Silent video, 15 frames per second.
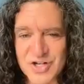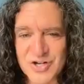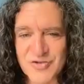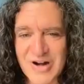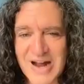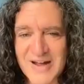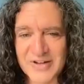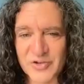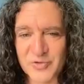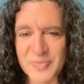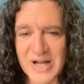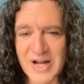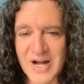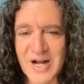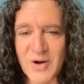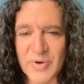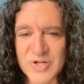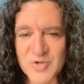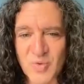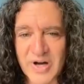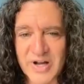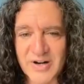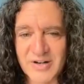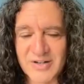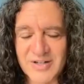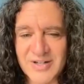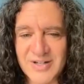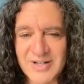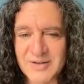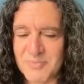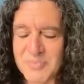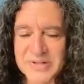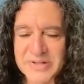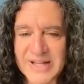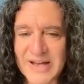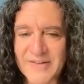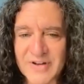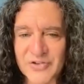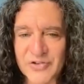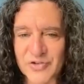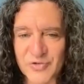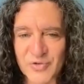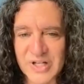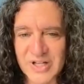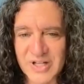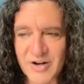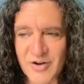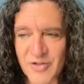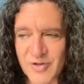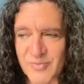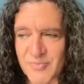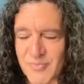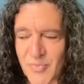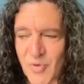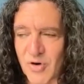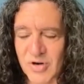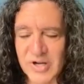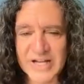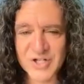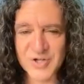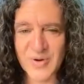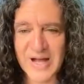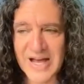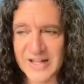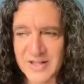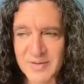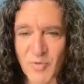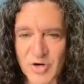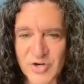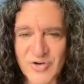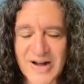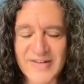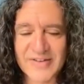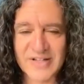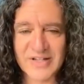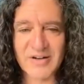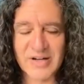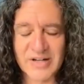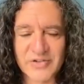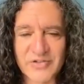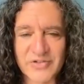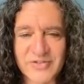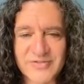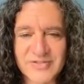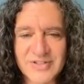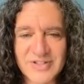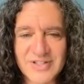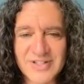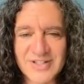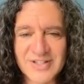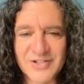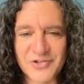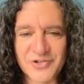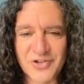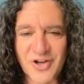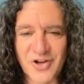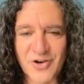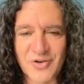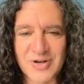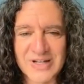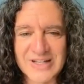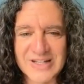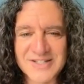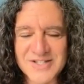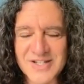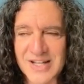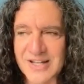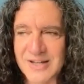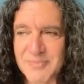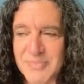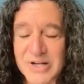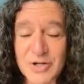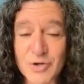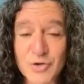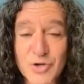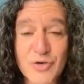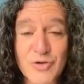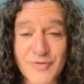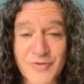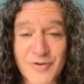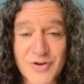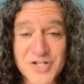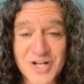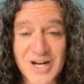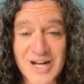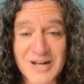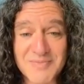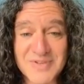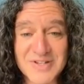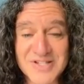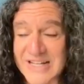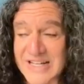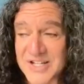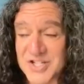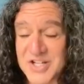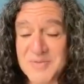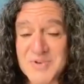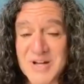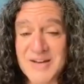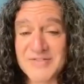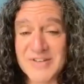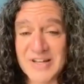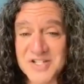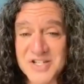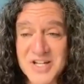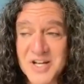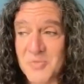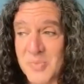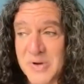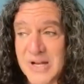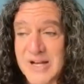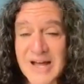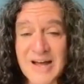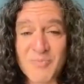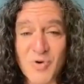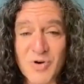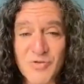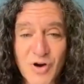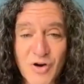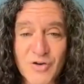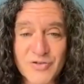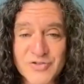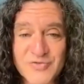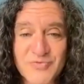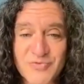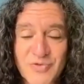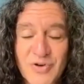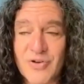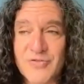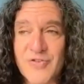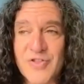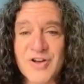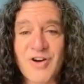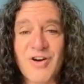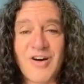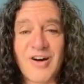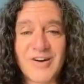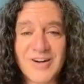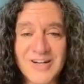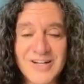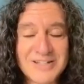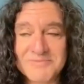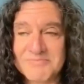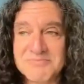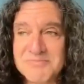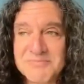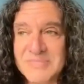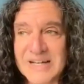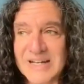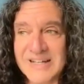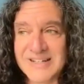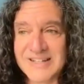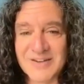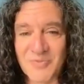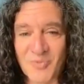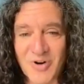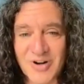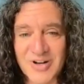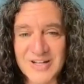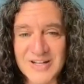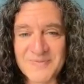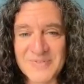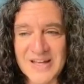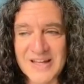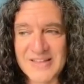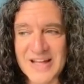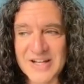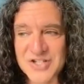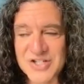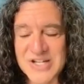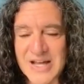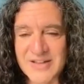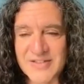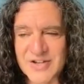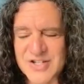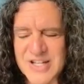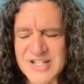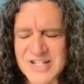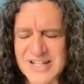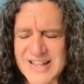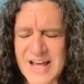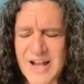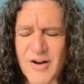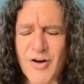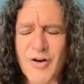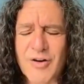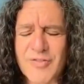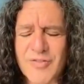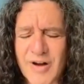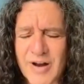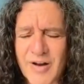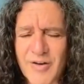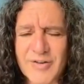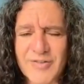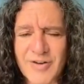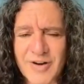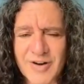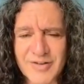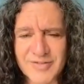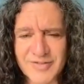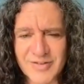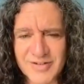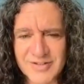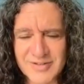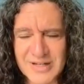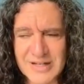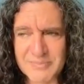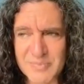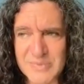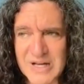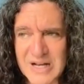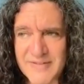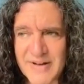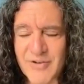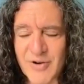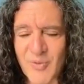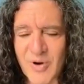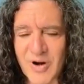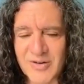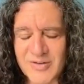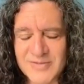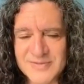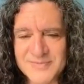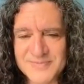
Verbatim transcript: to traffic is make highways wider, but the evidence is mm-hmm. really clear. The more lanes you add, the more traffic there is. So it's like, but who knew the first time? It's like it seemed obvious. We need to have more road road for the car. It didn't work, and that's just there's things like that over and over and over. I'm kind of everywhere.